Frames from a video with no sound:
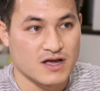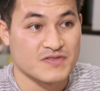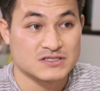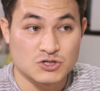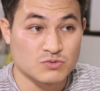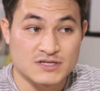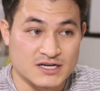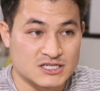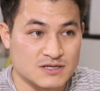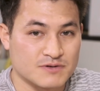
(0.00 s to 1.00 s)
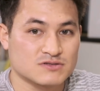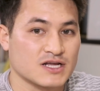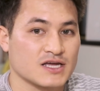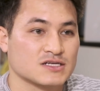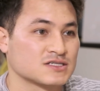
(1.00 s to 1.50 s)
And this school is not cheap. It was
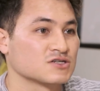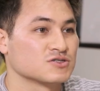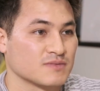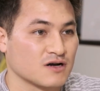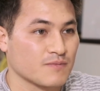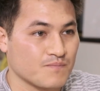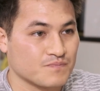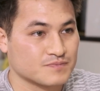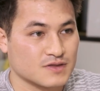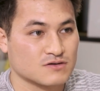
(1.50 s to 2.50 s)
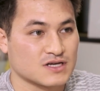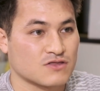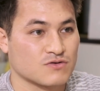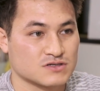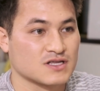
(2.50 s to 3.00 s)
like sanjuman. It was
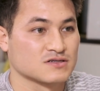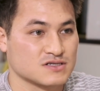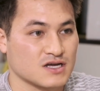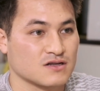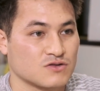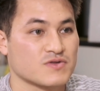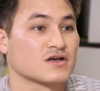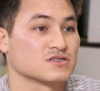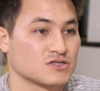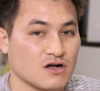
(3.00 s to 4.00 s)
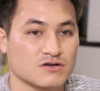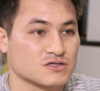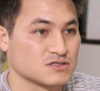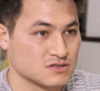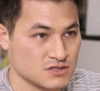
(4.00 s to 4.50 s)
like 300,000 yen,
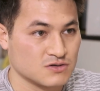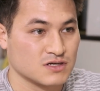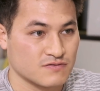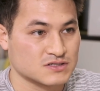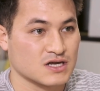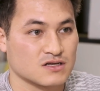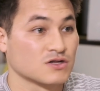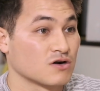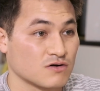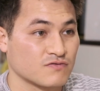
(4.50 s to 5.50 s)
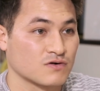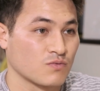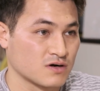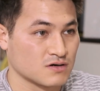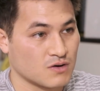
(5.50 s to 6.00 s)
$3,000, you give or take. No, for a
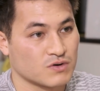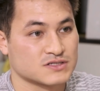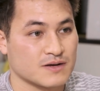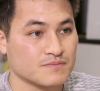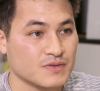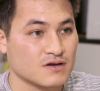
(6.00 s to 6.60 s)
one time.